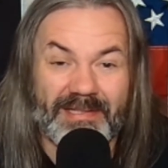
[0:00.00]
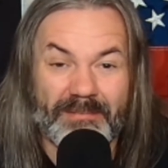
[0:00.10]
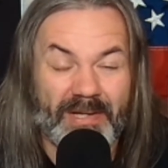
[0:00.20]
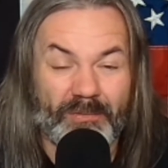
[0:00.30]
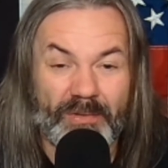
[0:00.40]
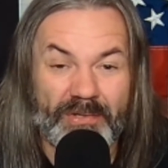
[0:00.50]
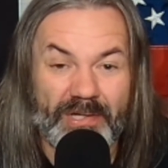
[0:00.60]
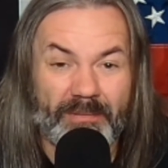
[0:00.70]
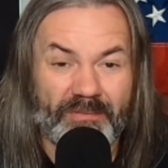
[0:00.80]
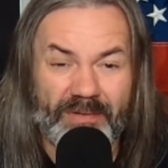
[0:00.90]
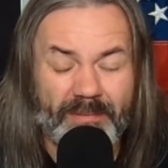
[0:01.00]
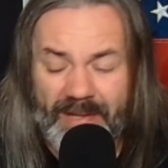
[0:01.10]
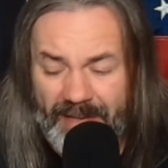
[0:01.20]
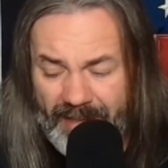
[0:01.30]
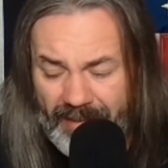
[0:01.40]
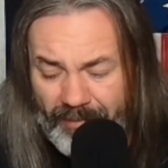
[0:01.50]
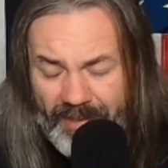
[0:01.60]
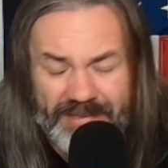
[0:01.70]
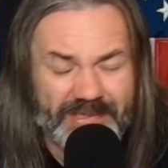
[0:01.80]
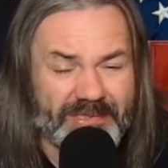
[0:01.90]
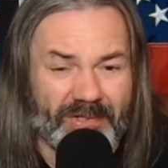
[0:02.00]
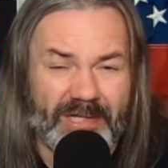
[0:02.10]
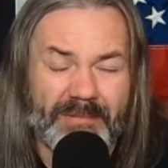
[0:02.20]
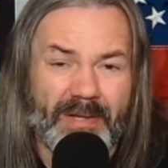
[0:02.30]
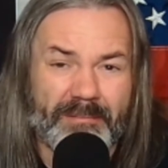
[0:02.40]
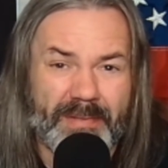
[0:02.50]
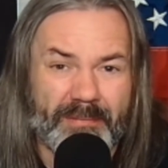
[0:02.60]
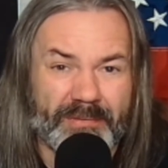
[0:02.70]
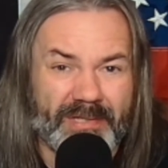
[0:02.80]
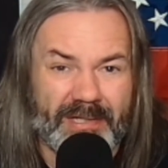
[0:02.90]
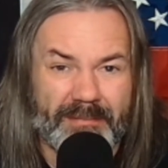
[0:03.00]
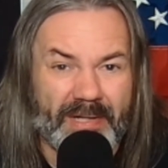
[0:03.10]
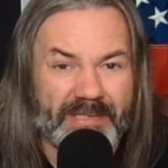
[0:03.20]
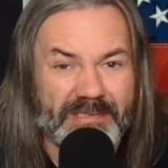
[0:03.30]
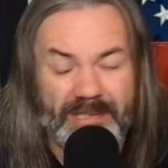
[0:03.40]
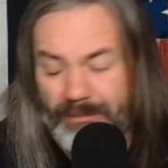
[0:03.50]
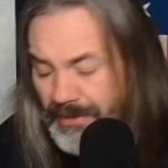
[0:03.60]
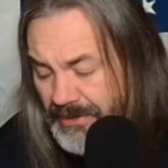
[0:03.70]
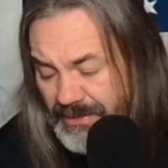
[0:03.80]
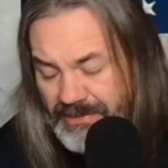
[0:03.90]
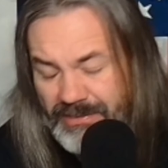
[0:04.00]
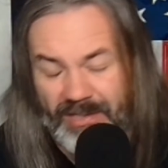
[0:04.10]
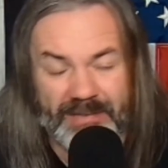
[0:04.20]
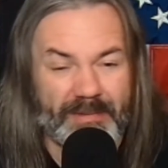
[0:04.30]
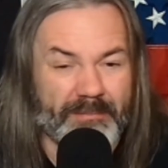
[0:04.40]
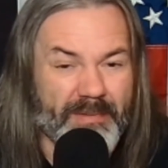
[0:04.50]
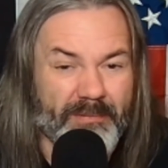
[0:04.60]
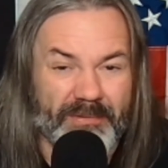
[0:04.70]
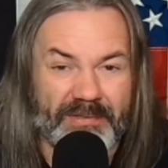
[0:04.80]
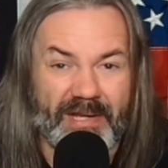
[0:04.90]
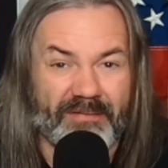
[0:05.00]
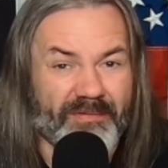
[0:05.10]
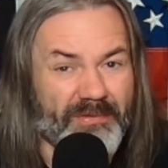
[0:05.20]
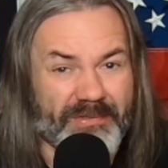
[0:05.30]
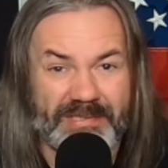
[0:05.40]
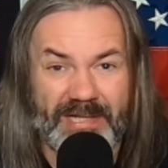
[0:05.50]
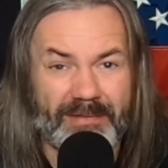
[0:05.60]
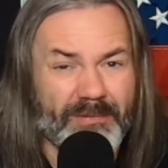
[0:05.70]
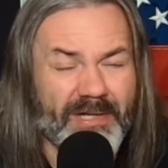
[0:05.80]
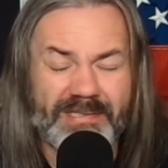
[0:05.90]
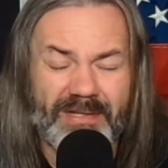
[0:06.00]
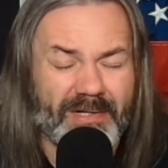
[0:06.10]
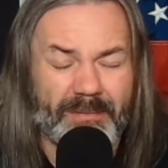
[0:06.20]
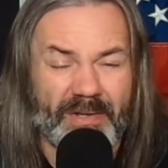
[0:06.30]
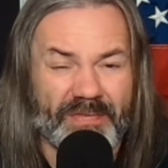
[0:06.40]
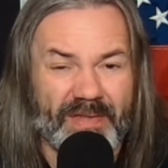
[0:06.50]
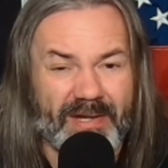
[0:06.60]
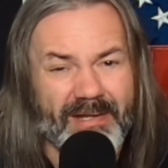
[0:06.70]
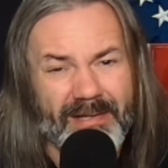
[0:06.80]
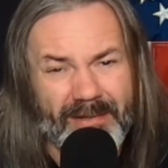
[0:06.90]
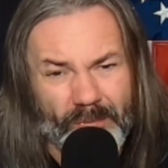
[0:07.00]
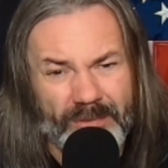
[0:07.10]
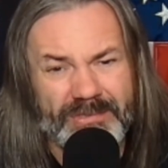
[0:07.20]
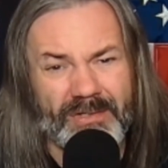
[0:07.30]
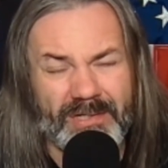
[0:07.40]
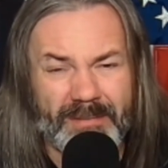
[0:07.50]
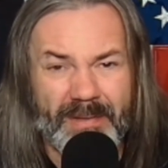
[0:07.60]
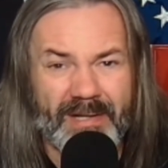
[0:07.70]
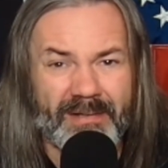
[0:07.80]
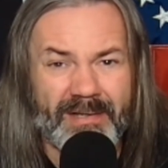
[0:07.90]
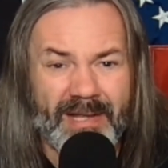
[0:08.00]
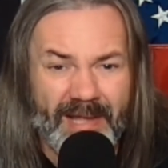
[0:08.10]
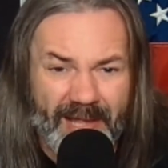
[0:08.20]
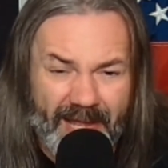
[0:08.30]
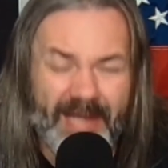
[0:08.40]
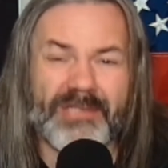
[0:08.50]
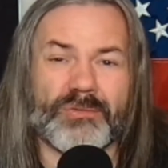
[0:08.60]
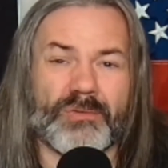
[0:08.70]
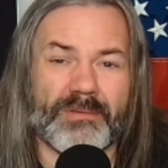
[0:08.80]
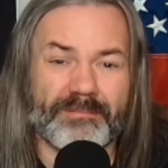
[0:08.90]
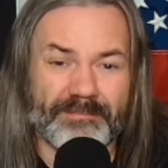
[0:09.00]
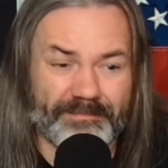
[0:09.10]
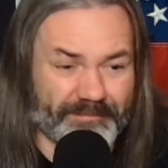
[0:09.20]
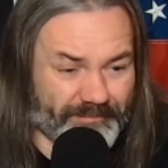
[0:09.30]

Doesn't matter where you're coming from. We're not just talking about people down in Mexico. We're not just talking about people down further south. We're not talking about that. We're talking about actual